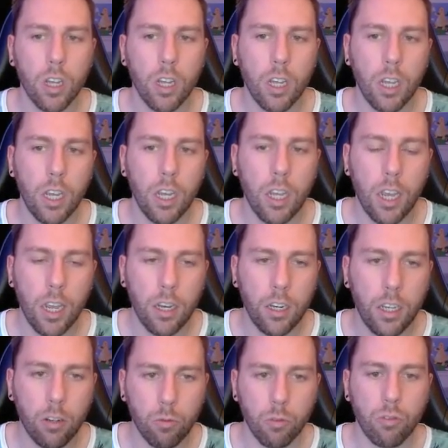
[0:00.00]

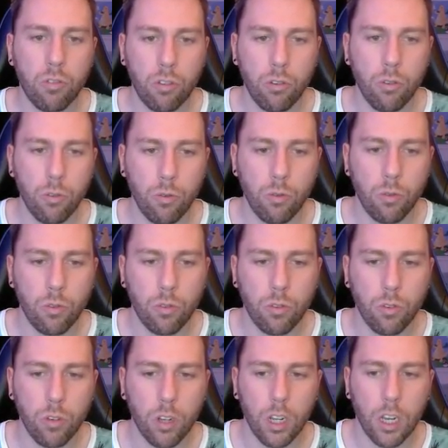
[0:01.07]

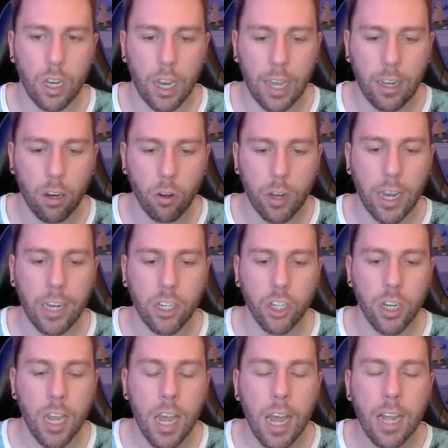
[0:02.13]
2's like location,
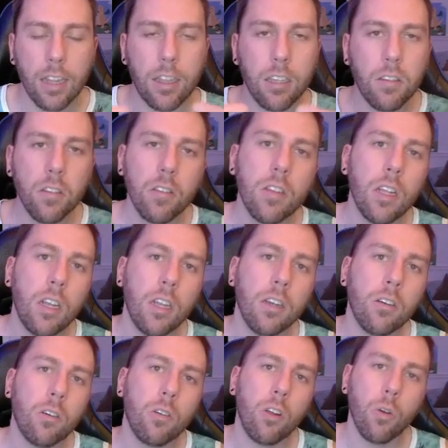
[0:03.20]
this is the
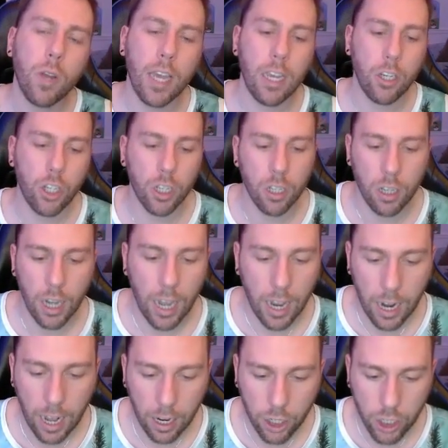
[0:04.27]
little location, and
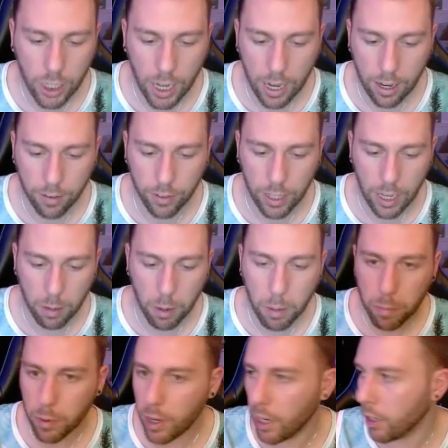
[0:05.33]
actually I have the game up.
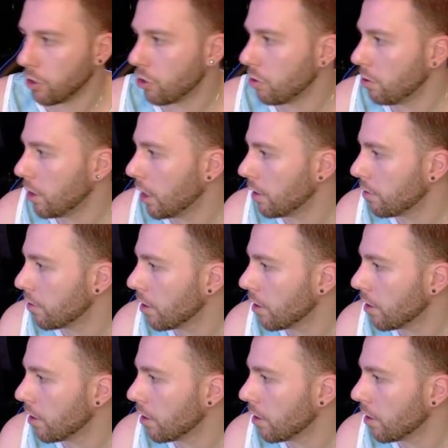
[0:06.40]
I can show you guys.